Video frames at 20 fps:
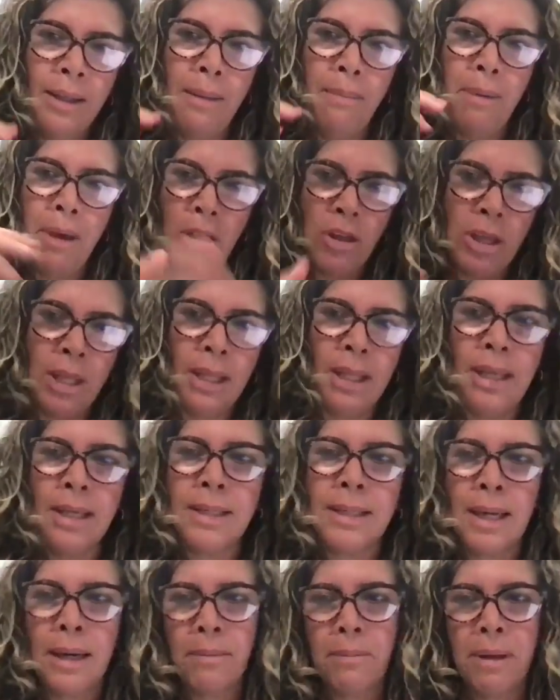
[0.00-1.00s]
the patient
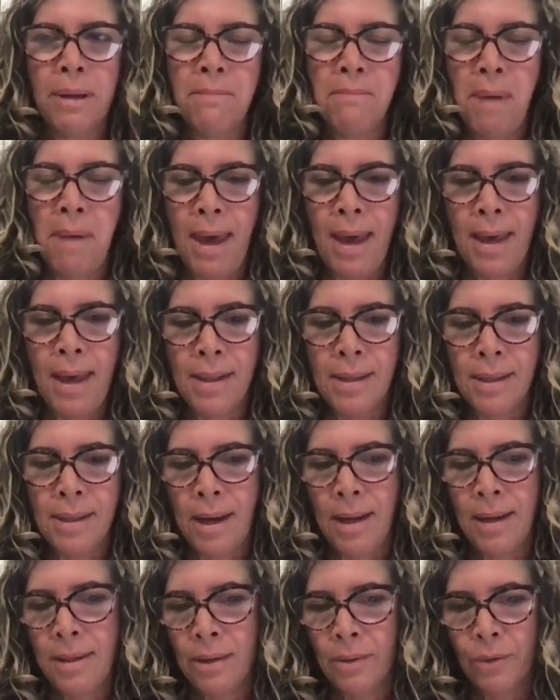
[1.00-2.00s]
needs are being met,
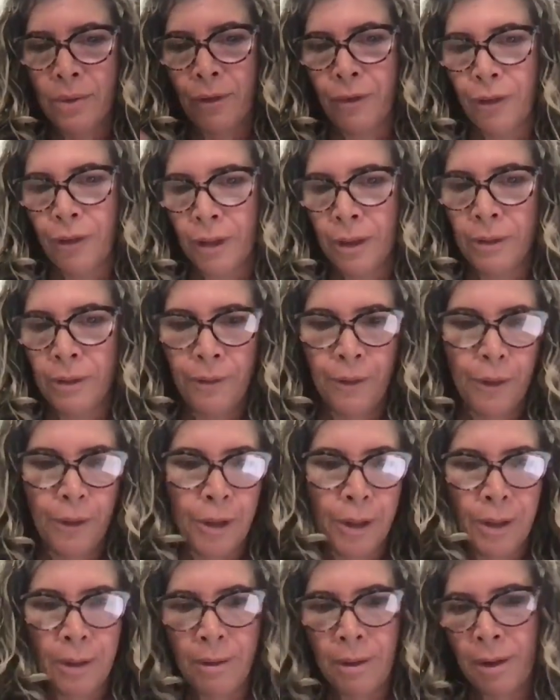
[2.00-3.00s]
that the referral
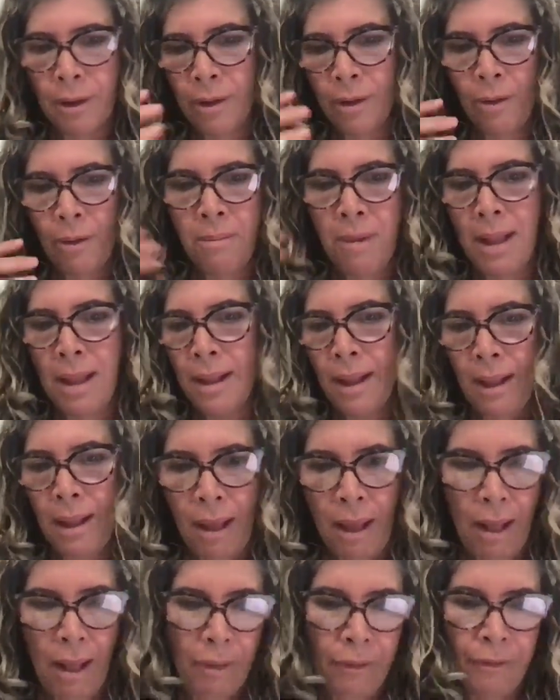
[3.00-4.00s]
for mental
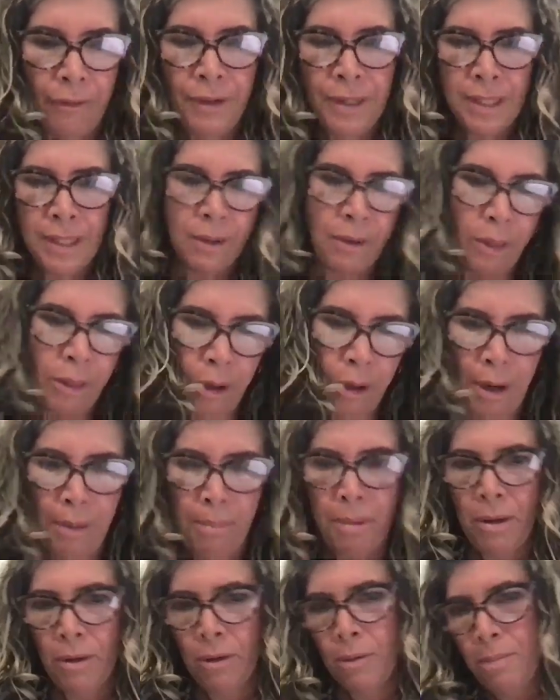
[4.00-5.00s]
health, physical
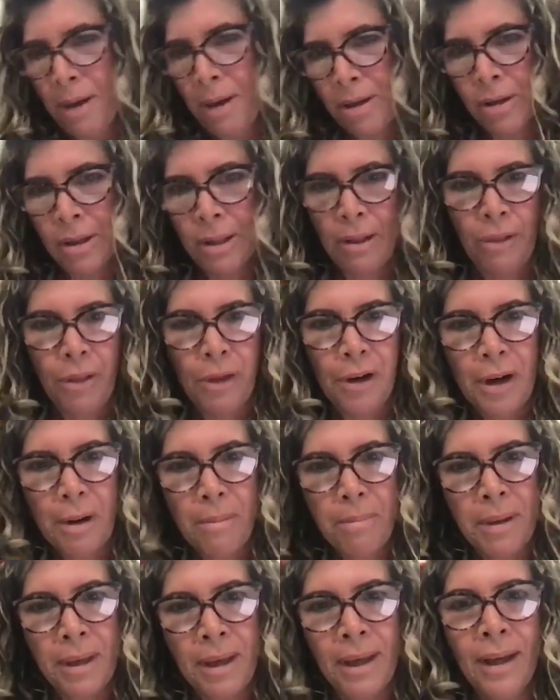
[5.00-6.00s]
therapy, occupational
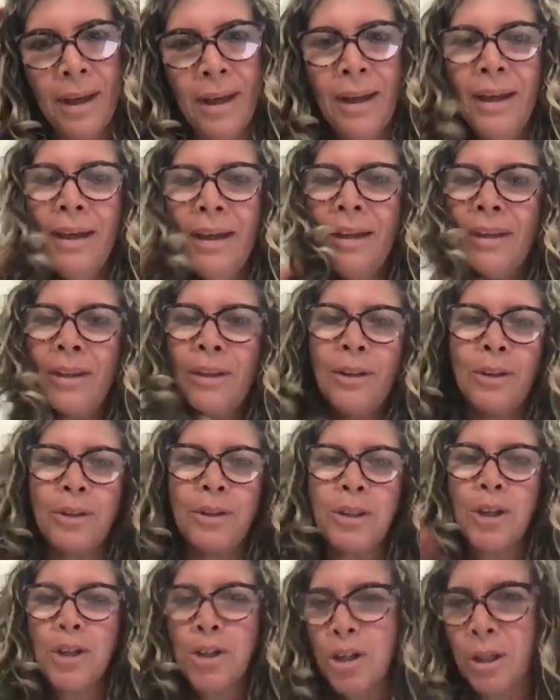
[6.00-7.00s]
therapy,
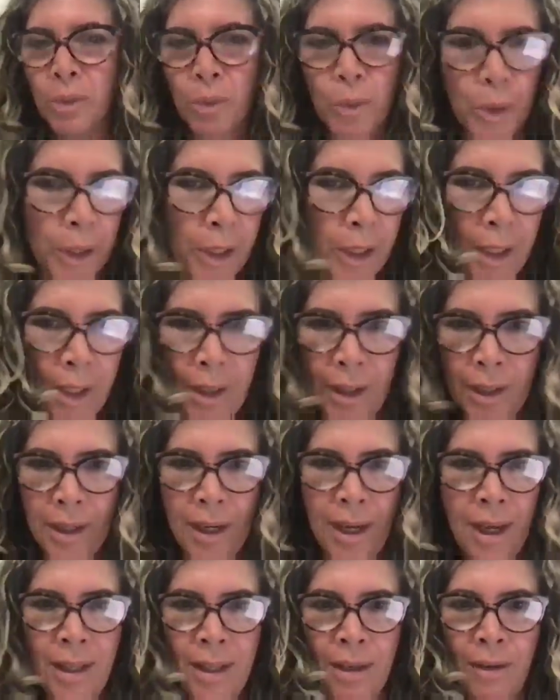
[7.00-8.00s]
social
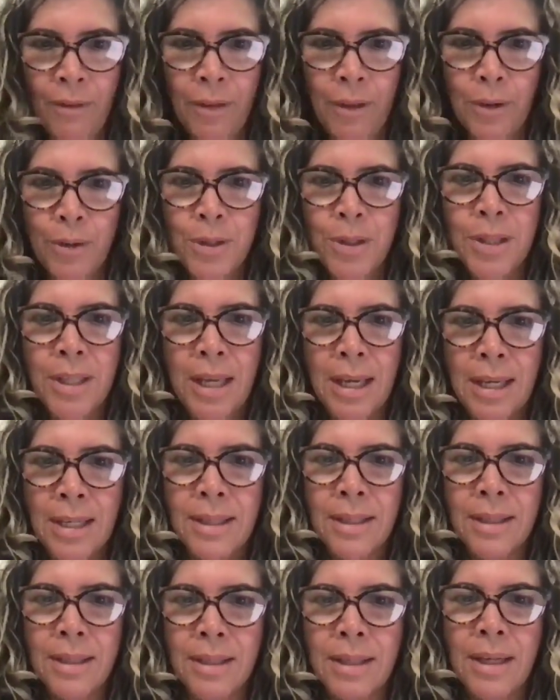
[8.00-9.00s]
worker, any of those
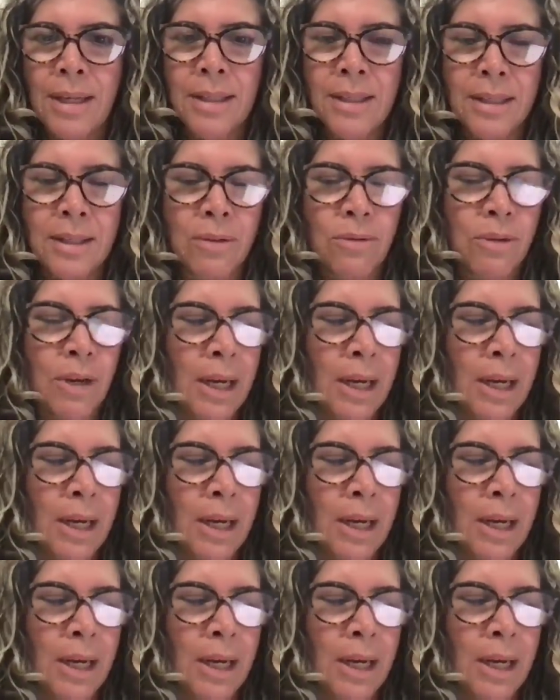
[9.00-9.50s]
things is